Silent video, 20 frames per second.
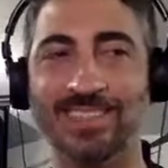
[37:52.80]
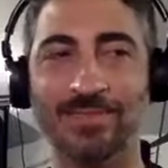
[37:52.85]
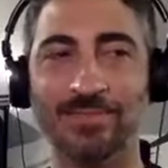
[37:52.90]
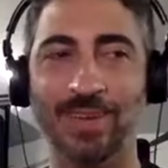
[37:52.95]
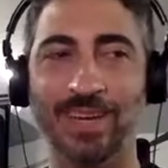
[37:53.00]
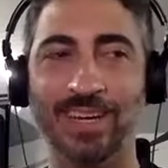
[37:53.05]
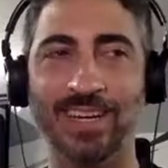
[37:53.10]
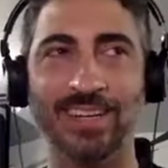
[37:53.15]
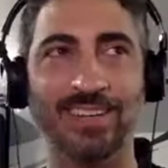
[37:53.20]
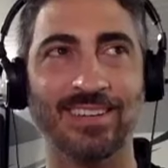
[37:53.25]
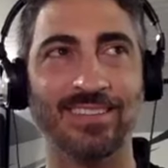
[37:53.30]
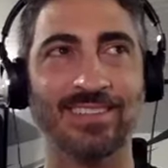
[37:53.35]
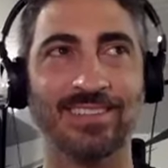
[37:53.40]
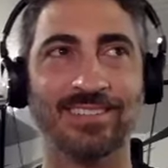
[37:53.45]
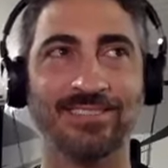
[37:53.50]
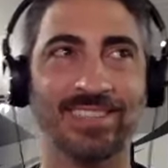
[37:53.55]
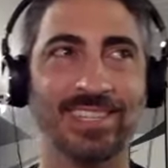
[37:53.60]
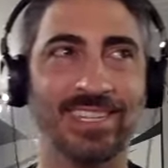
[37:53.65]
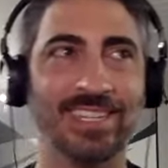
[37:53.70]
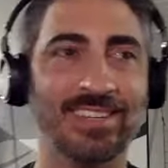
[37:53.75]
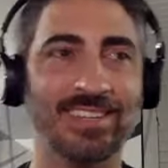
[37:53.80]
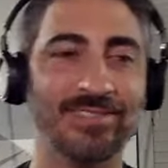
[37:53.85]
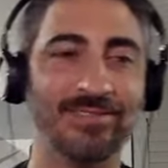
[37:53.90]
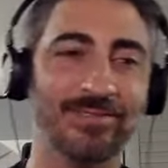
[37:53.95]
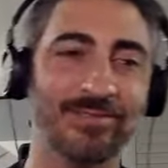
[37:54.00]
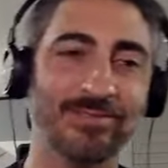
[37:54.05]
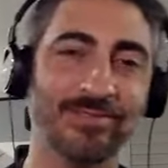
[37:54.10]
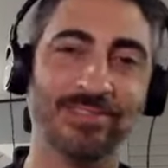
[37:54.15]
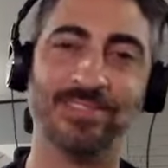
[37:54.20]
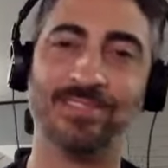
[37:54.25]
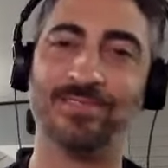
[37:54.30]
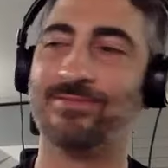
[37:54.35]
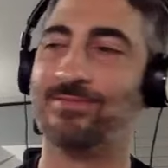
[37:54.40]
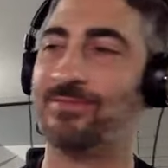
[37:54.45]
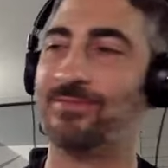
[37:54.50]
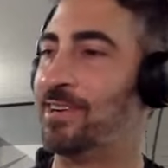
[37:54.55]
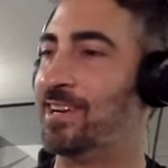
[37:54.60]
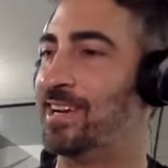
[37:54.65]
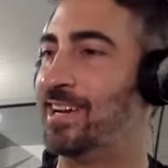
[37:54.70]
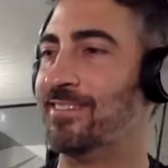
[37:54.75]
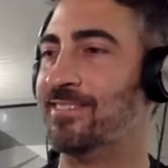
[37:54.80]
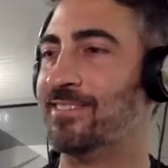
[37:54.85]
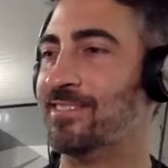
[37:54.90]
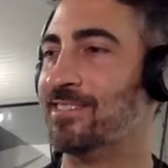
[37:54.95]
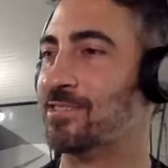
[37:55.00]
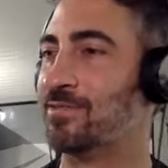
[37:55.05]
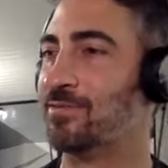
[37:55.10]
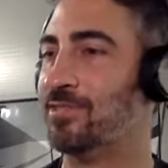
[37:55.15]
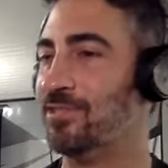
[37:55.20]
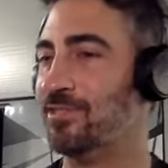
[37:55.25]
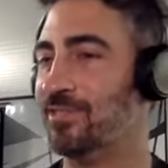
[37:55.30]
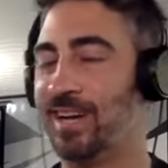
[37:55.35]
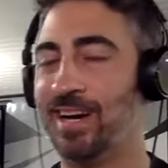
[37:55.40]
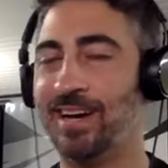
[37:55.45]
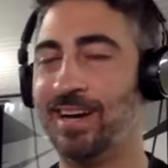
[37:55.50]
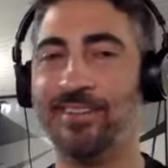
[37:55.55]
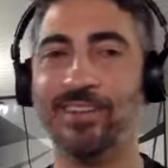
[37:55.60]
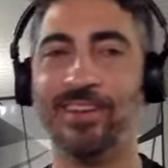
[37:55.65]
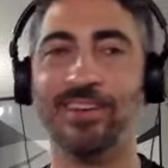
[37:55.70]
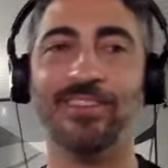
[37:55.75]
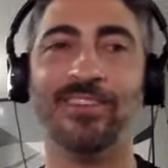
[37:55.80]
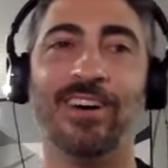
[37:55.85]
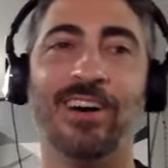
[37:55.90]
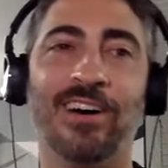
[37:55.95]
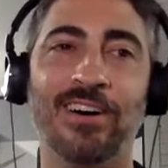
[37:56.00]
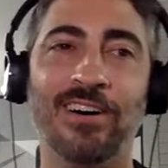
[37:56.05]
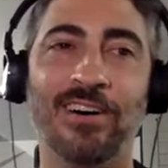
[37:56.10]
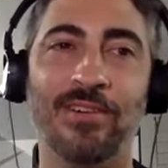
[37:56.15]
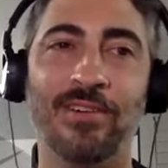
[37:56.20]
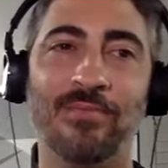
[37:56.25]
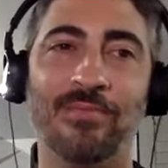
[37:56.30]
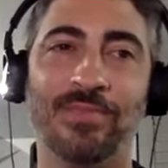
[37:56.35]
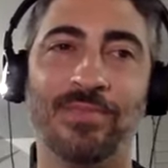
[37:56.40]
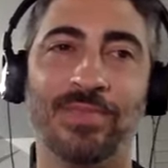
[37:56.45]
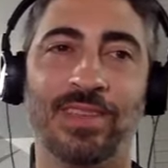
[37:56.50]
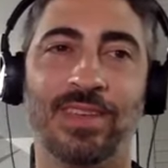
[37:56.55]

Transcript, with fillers: it's mangoes. If it ain't whatever, it's food. I don't know. I've been eating